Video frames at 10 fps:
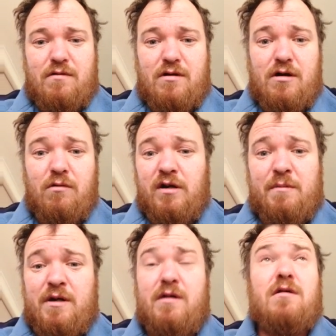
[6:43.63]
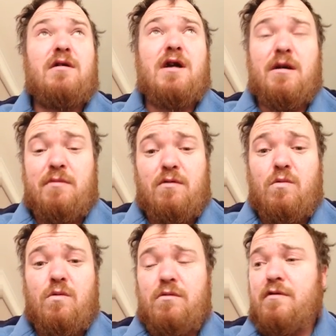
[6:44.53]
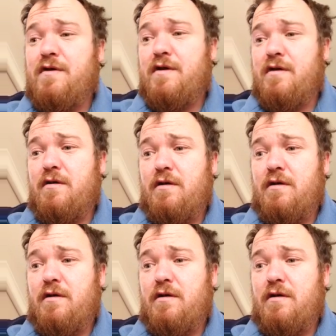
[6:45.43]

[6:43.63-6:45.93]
a whole lemon in it, a cup and quarters.